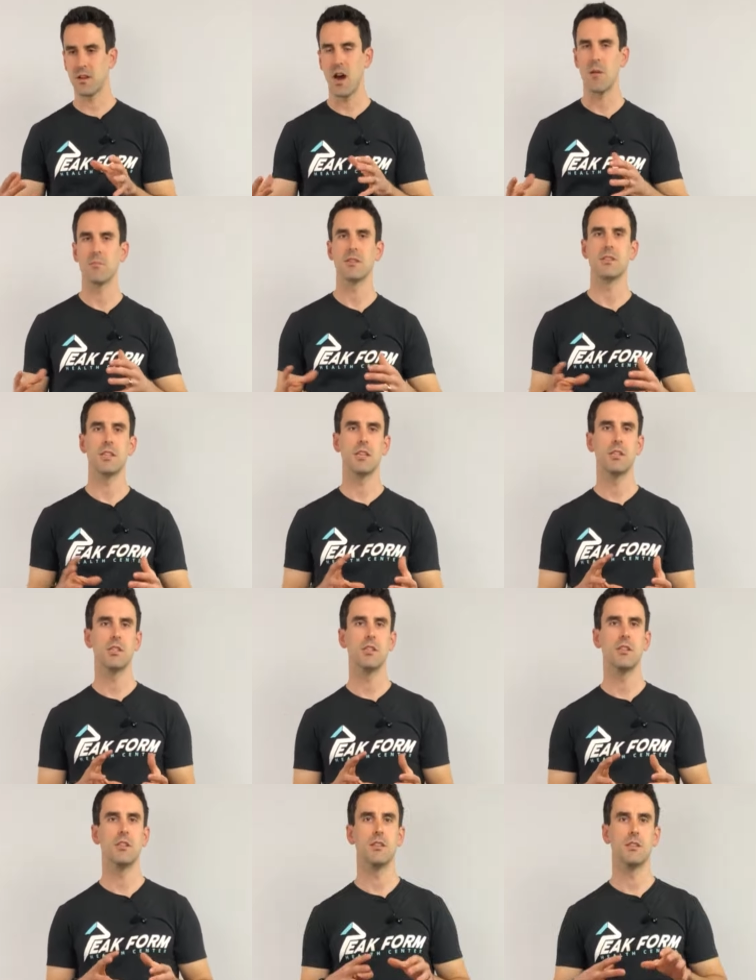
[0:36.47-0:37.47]

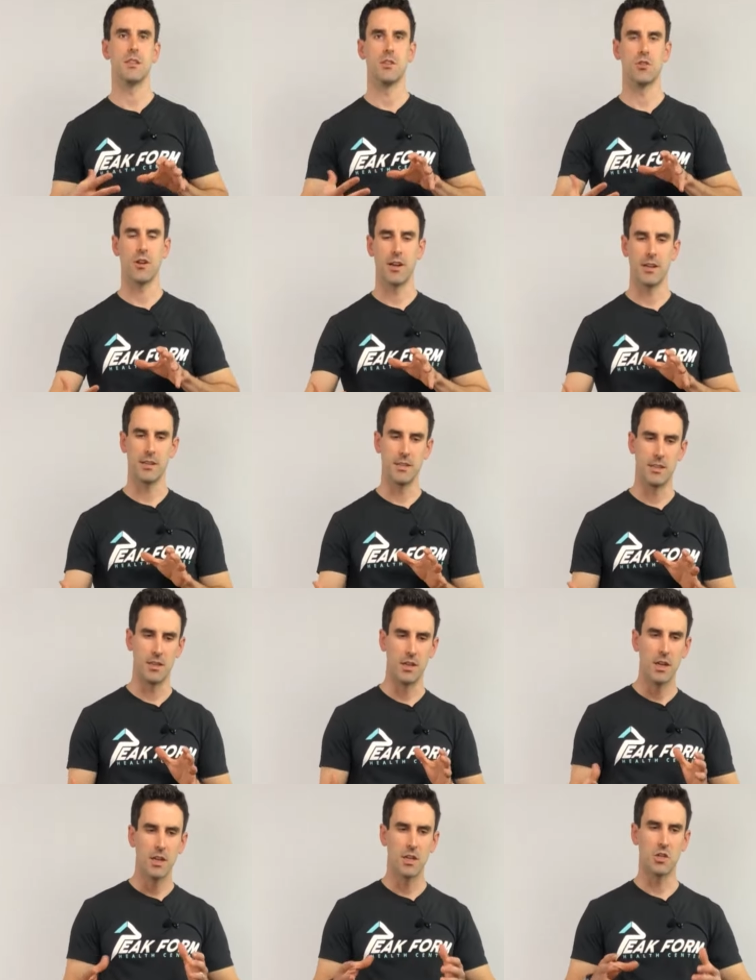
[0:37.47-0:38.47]
compensations and trying to
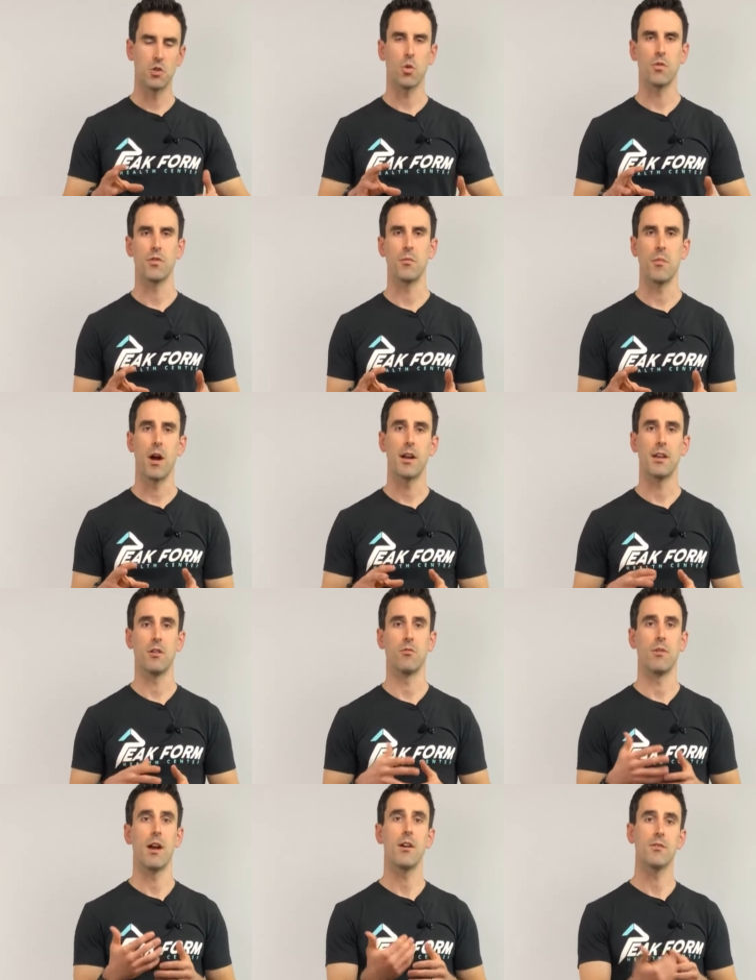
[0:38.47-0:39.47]
contort their body
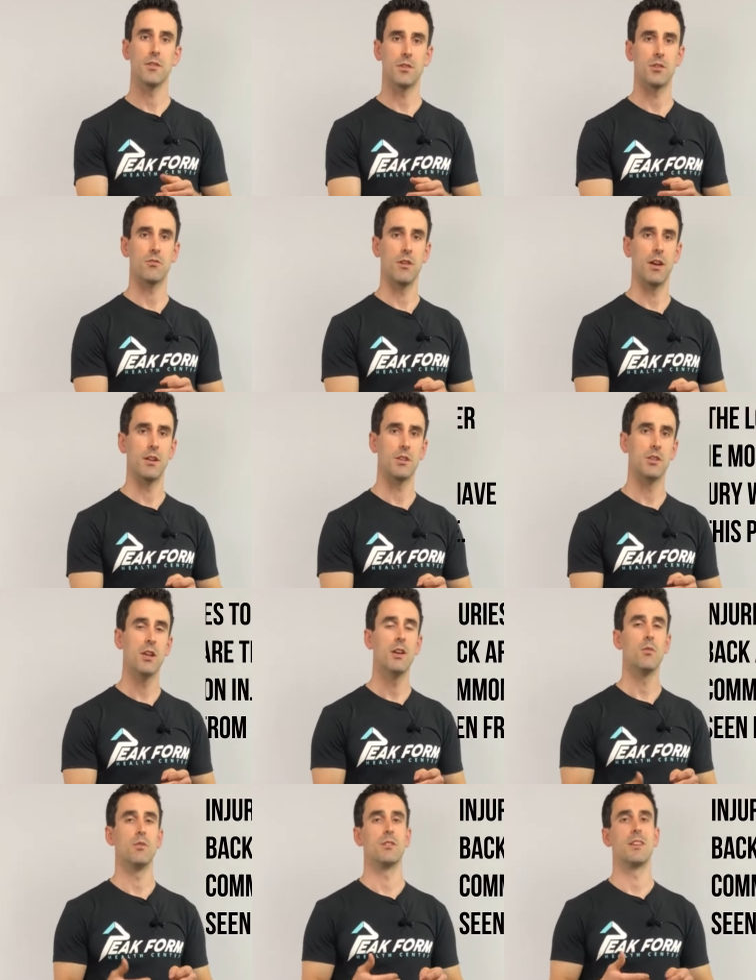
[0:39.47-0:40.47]
around the stretch,
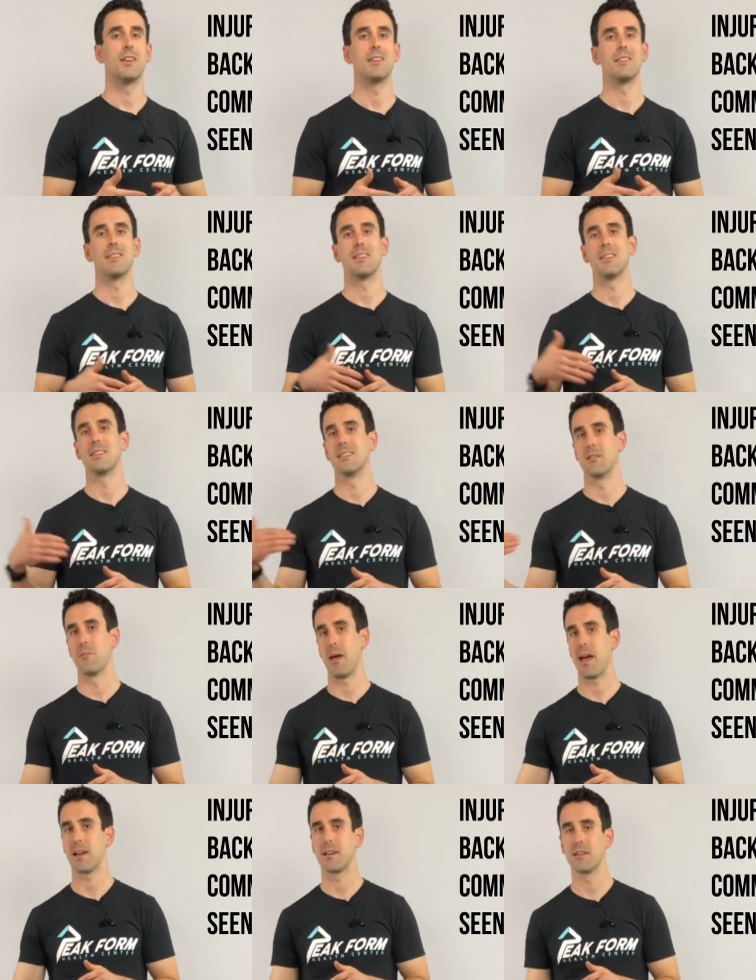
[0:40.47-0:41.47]
which then can lead to
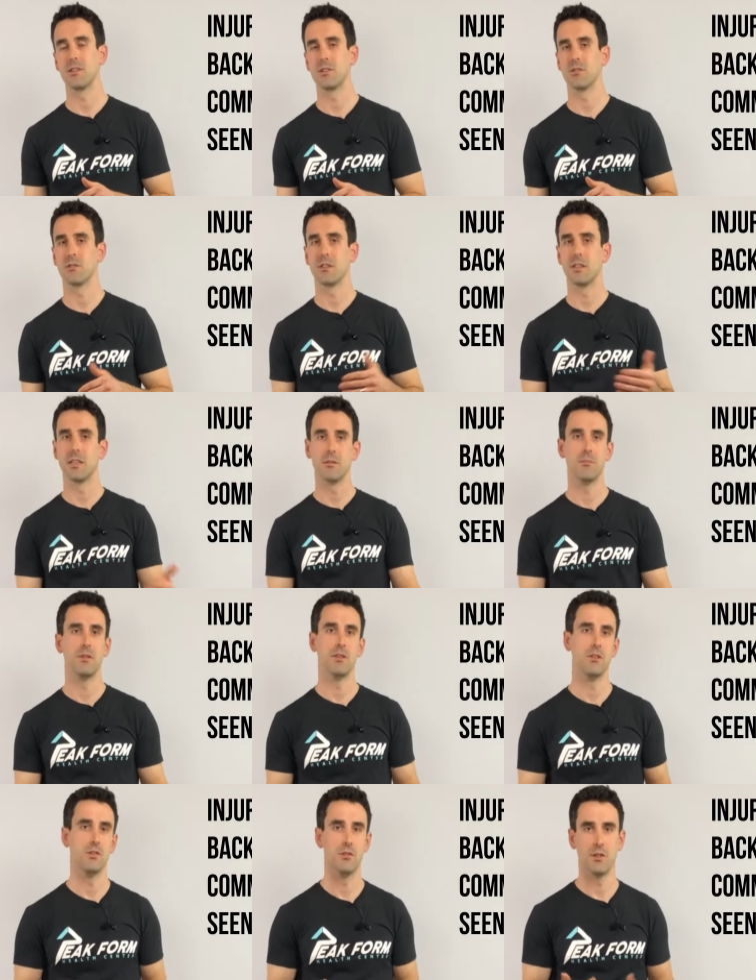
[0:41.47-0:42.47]
back injury, hip
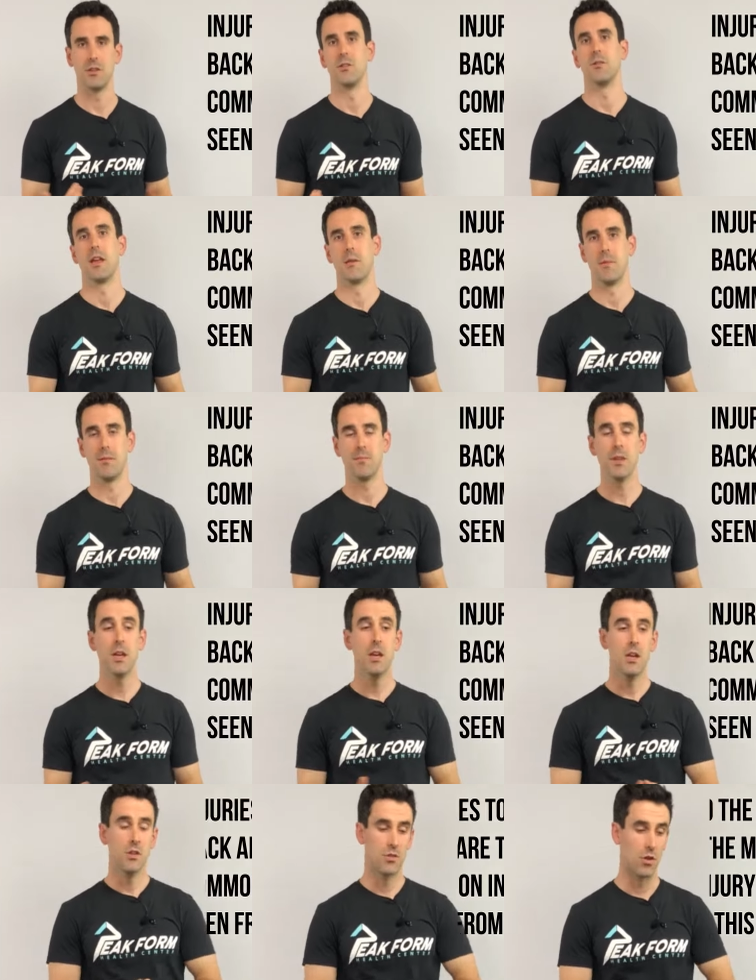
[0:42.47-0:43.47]
injury, you name
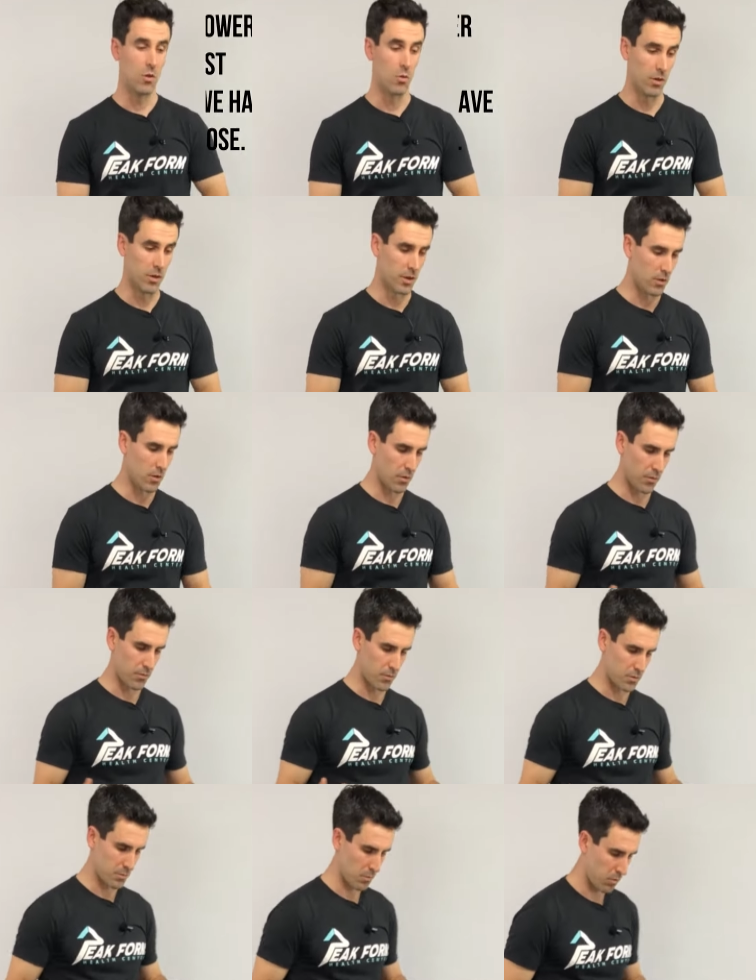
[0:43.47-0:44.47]
it. So we're gonna go
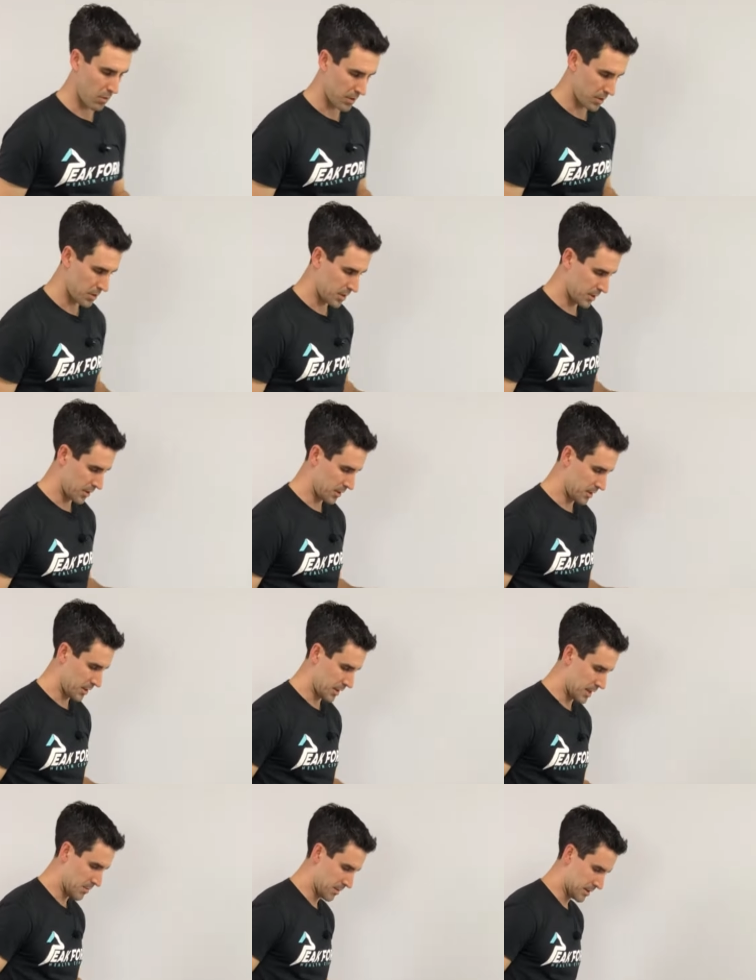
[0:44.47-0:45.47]
through some pointers here
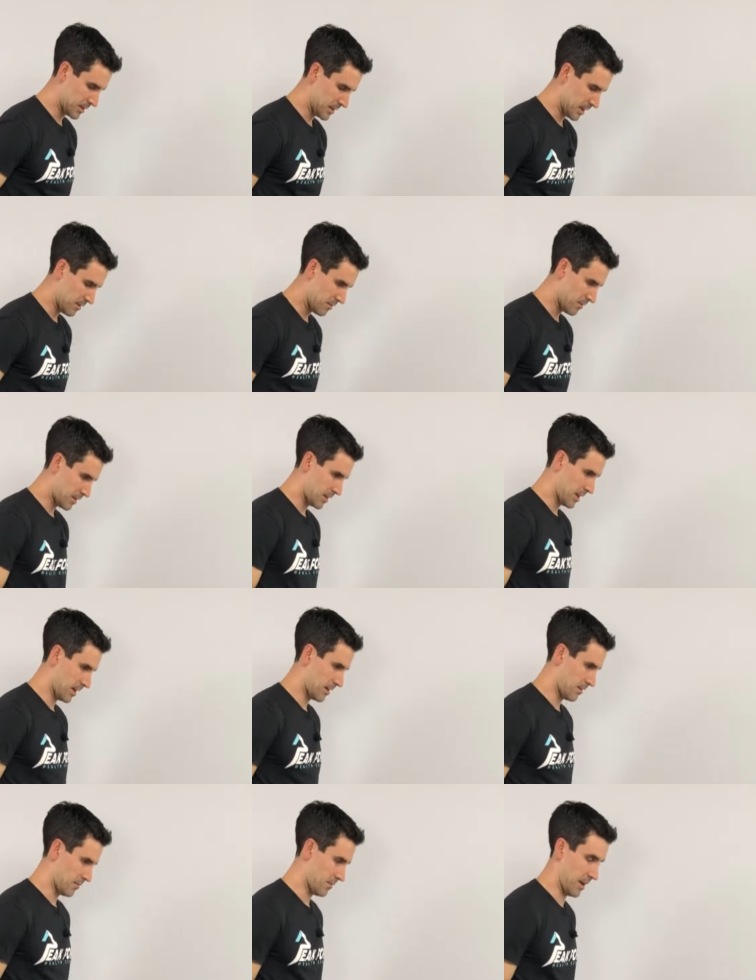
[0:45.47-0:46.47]
to keep it safe
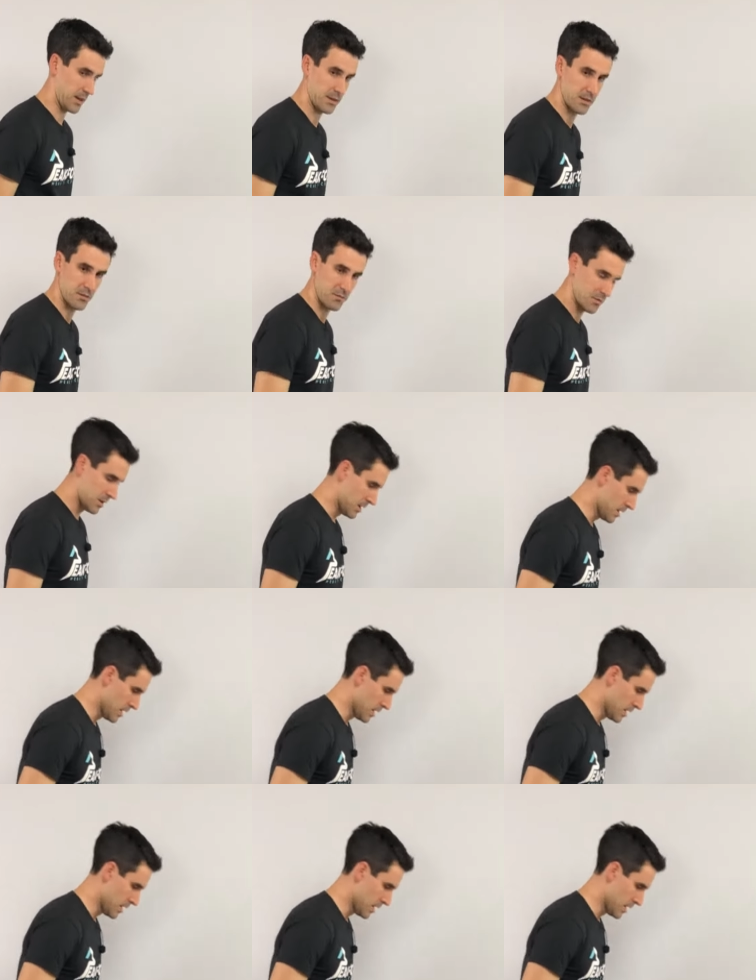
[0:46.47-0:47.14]
yet effective.